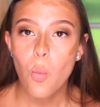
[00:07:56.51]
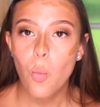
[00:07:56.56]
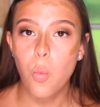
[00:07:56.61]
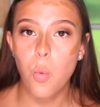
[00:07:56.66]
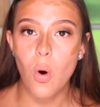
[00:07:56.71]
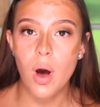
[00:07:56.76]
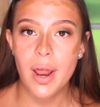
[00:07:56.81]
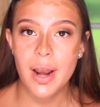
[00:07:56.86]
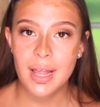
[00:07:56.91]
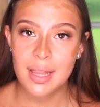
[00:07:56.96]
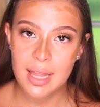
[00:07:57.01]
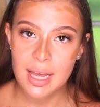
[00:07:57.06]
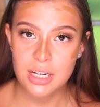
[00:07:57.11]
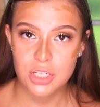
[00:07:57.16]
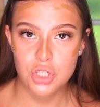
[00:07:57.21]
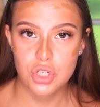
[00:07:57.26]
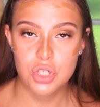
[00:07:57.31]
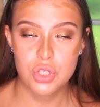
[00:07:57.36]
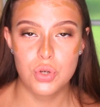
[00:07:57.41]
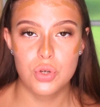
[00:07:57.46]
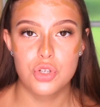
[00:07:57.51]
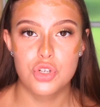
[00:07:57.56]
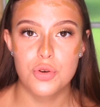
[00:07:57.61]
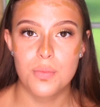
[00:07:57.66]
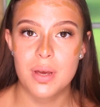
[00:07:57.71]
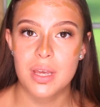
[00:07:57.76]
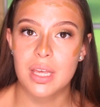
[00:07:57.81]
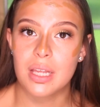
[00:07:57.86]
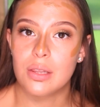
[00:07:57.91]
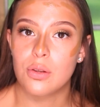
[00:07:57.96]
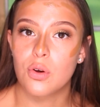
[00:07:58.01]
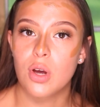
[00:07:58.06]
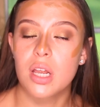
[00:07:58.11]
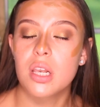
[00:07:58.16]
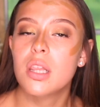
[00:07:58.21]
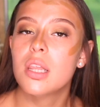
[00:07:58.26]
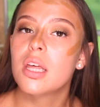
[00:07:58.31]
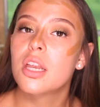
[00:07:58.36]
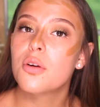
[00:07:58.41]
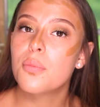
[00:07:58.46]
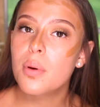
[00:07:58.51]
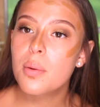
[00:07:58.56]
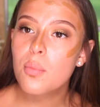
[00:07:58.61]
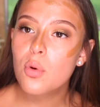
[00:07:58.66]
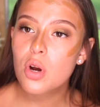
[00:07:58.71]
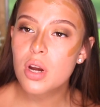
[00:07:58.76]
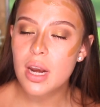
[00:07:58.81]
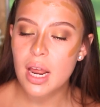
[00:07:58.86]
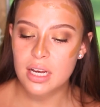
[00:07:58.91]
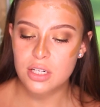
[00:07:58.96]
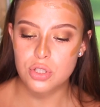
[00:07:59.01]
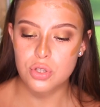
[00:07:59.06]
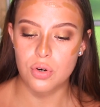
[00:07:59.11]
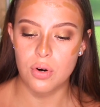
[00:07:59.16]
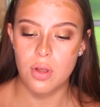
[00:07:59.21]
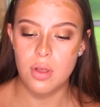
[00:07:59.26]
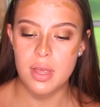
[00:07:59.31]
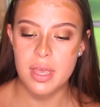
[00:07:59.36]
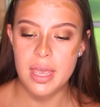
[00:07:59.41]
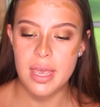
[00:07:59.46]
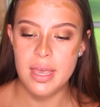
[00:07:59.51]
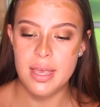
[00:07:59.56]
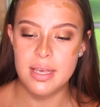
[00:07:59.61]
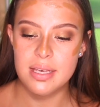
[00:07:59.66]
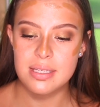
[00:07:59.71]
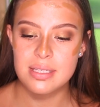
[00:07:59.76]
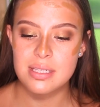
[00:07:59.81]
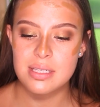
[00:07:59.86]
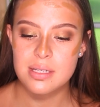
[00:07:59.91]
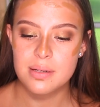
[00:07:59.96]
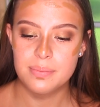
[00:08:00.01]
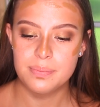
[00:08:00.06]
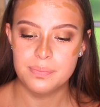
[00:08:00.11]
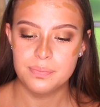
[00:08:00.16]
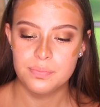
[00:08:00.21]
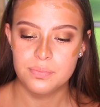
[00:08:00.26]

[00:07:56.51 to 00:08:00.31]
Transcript: what I like to do to make it look a little bit more natural is,